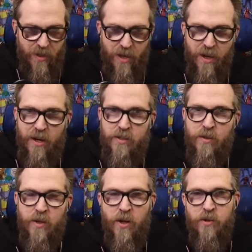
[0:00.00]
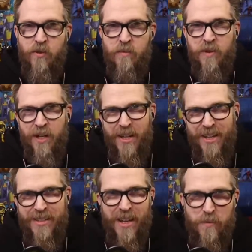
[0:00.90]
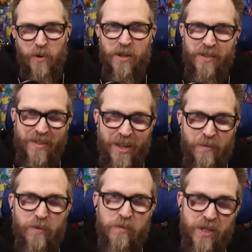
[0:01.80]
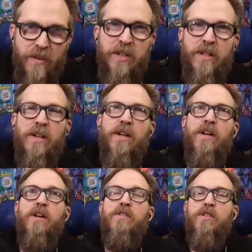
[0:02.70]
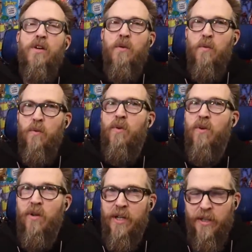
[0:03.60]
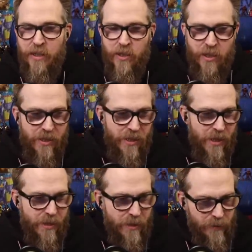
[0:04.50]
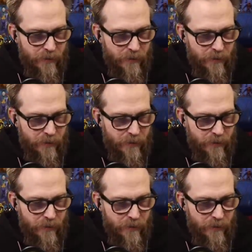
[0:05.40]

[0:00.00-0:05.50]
Uh, so it goes from, eh, it's kind of more of the same from seven to really good at the end.